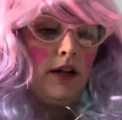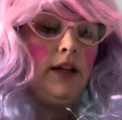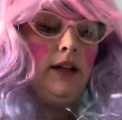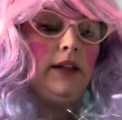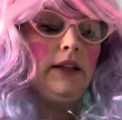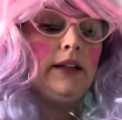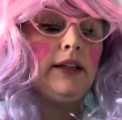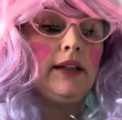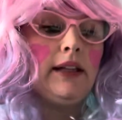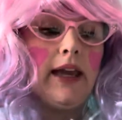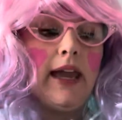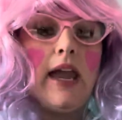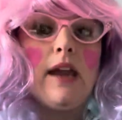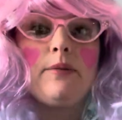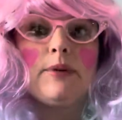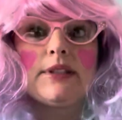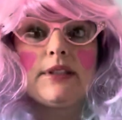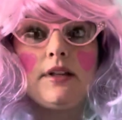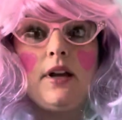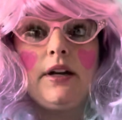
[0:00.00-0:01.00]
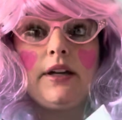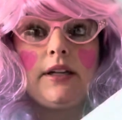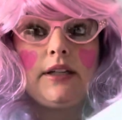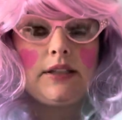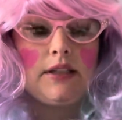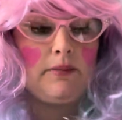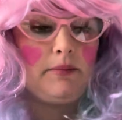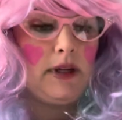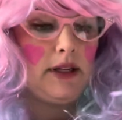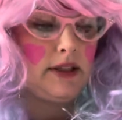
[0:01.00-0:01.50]
Little A was lucky
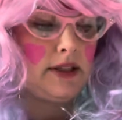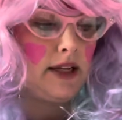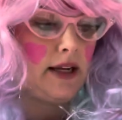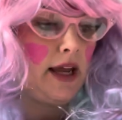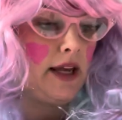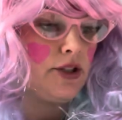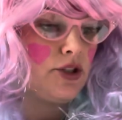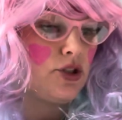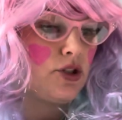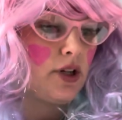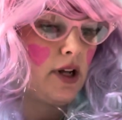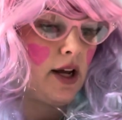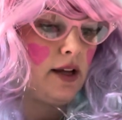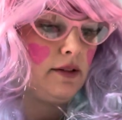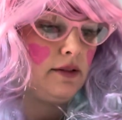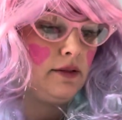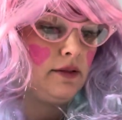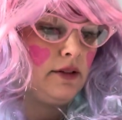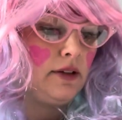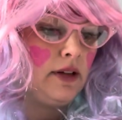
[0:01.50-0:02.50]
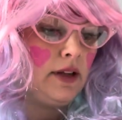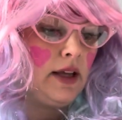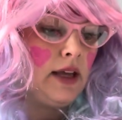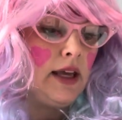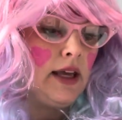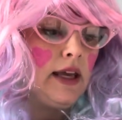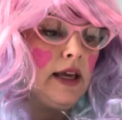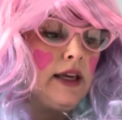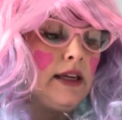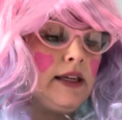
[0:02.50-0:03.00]
to meet that astronaut.
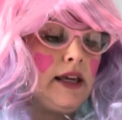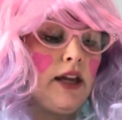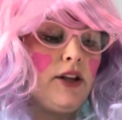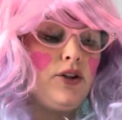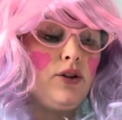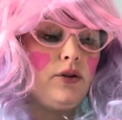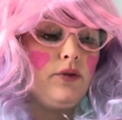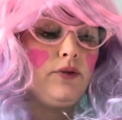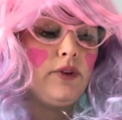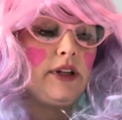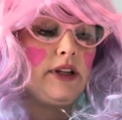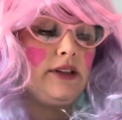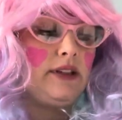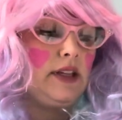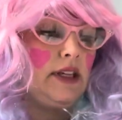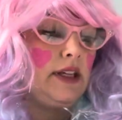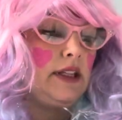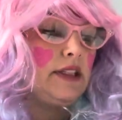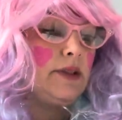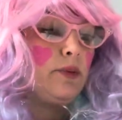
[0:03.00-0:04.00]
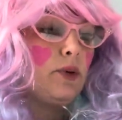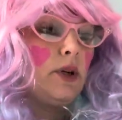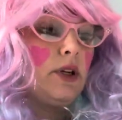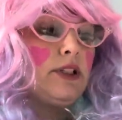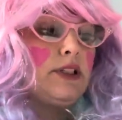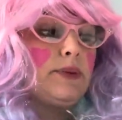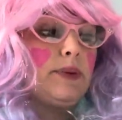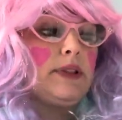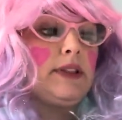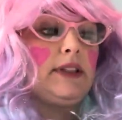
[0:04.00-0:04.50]
Can you read these
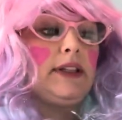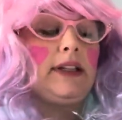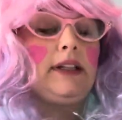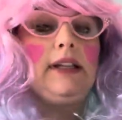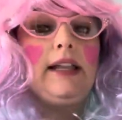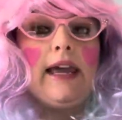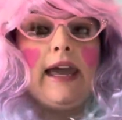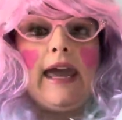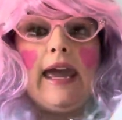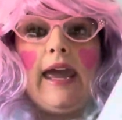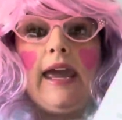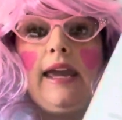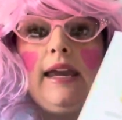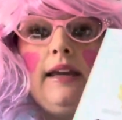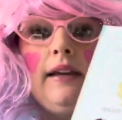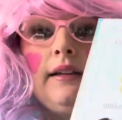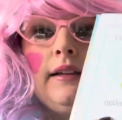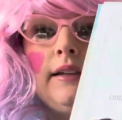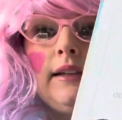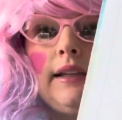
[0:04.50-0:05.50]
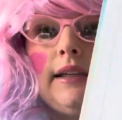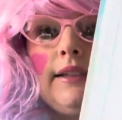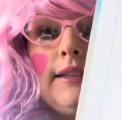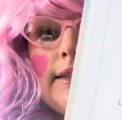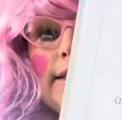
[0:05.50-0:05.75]
words with little A? Let's